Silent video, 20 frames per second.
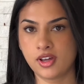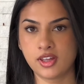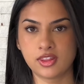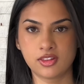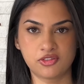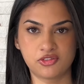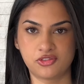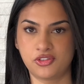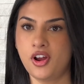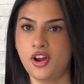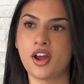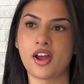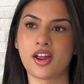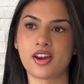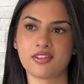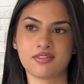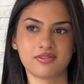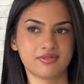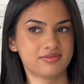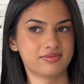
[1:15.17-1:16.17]
in the front
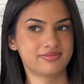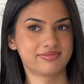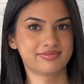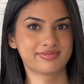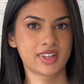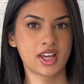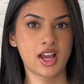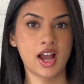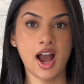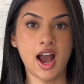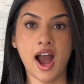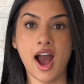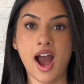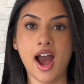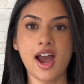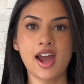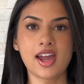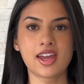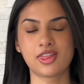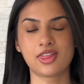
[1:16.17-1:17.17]

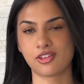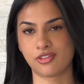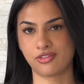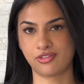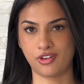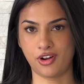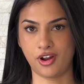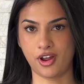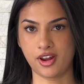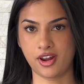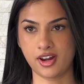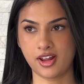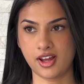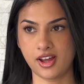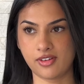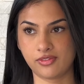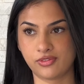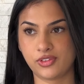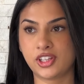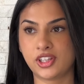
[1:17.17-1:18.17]
high in the front
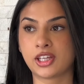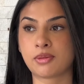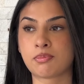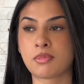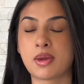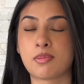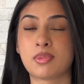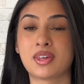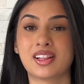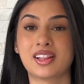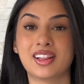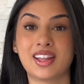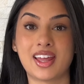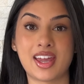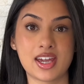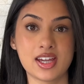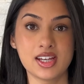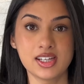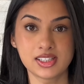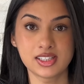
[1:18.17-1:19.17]
I'm feeling maybe
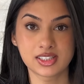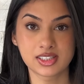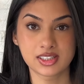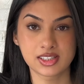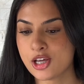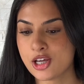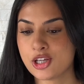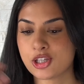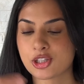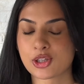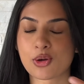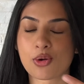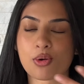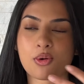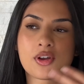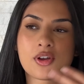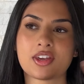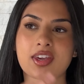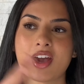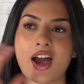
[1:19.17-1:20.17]
lace
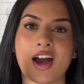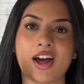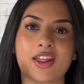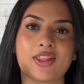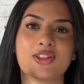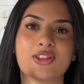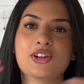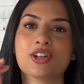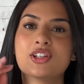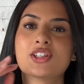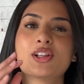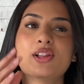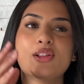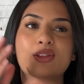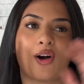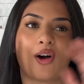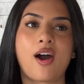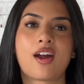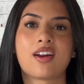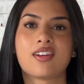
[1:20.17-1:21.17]
so yeah, there's a
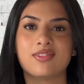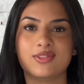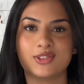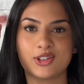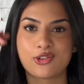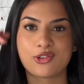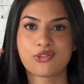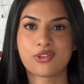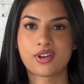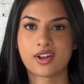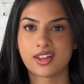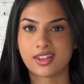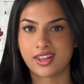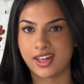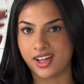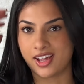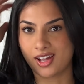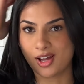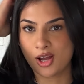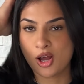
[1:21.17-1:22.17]
lot of different,
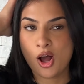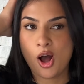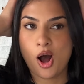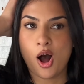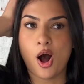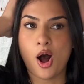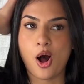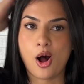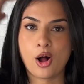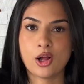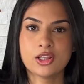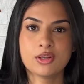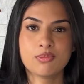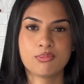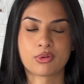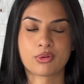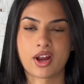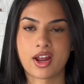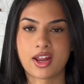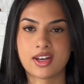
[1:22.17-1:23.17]
like all the
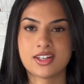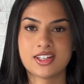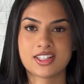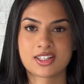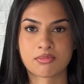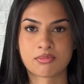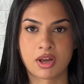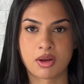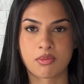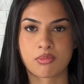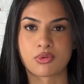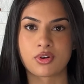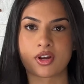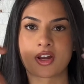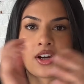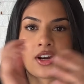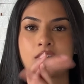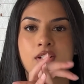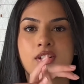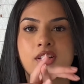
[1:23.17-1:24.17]
brandies in my
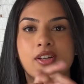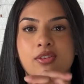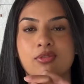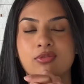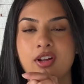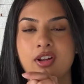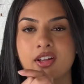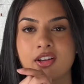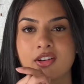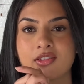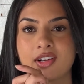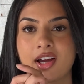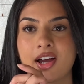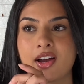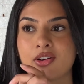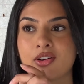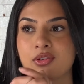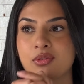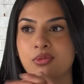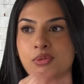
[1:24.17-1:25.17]
brain are like running
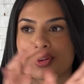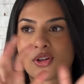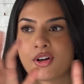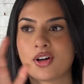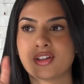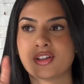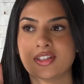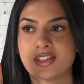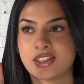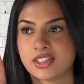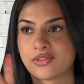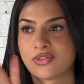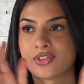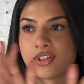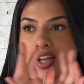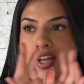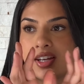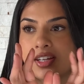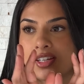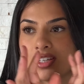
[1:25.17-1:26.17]
around with all these different
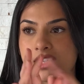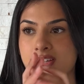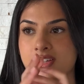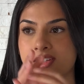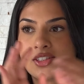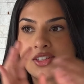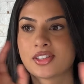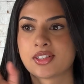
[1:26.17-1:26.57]
ideas.